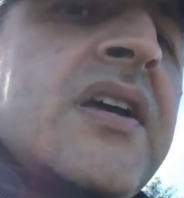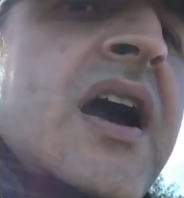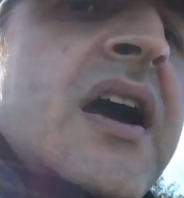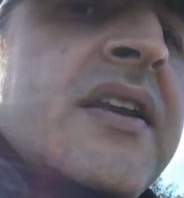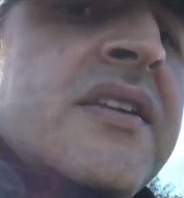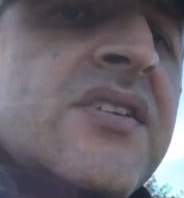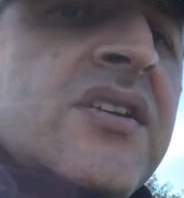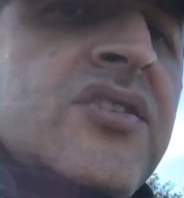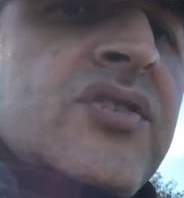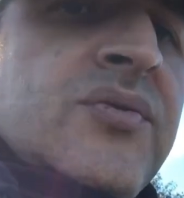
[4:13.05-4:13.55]

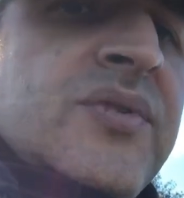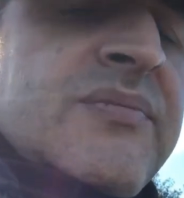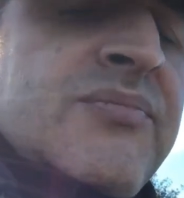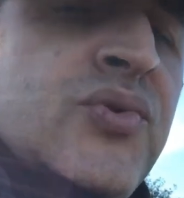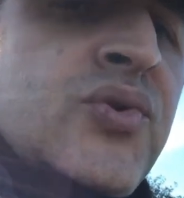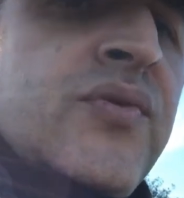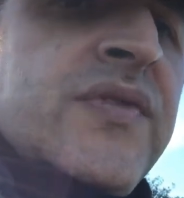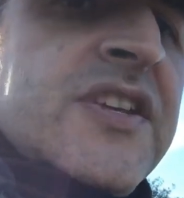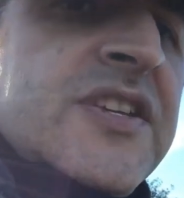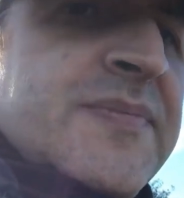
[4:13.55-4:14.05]
God is going to
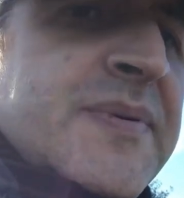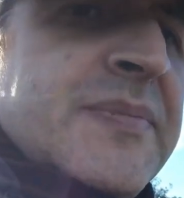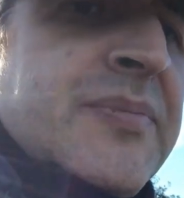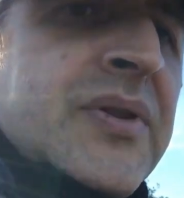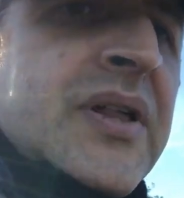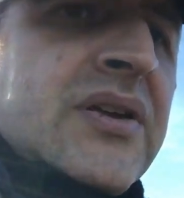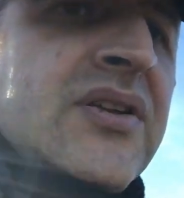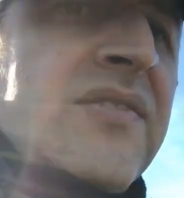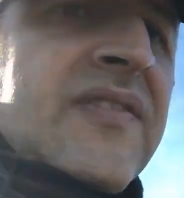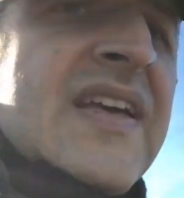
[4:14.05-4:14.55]
remove these
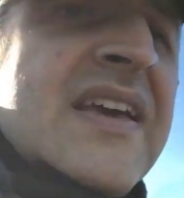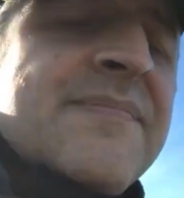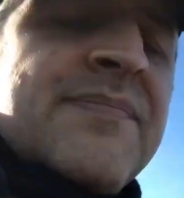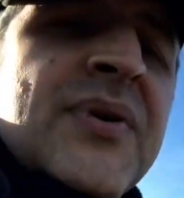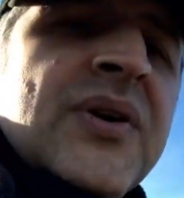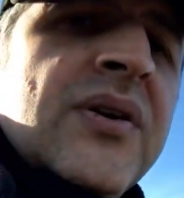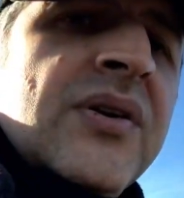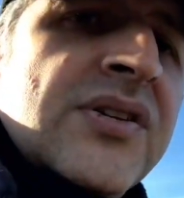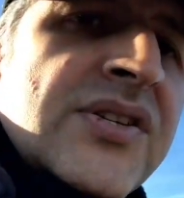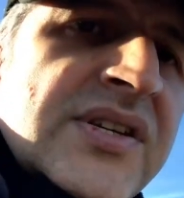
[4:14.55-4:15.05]
people out of your life
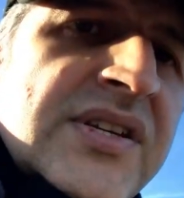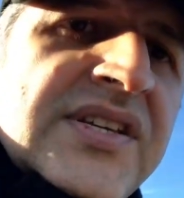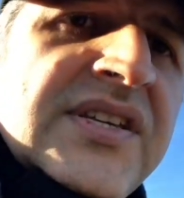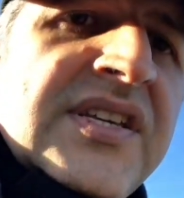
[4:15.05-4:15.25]
because